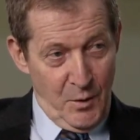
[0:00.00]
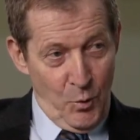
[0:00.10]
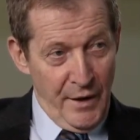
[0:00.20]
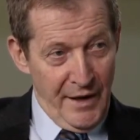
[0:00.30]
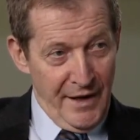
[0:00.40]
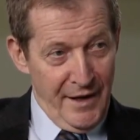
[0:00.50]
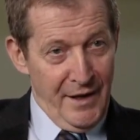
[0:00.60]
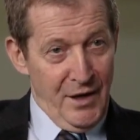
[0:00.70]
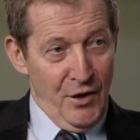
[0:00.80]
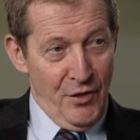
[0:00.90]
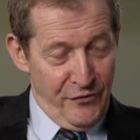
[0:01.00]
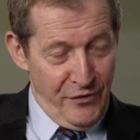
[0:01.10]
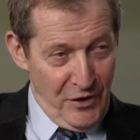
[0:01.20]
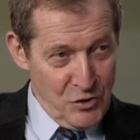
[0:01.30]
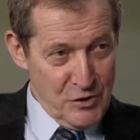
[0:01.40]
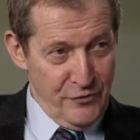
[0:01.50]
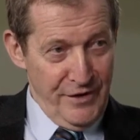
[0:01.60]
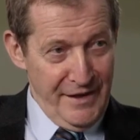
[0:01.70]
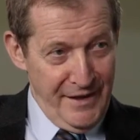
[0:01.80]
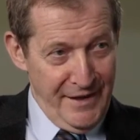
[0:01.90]
where the
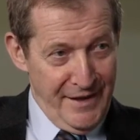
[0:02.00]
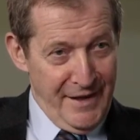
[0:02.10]
philosophy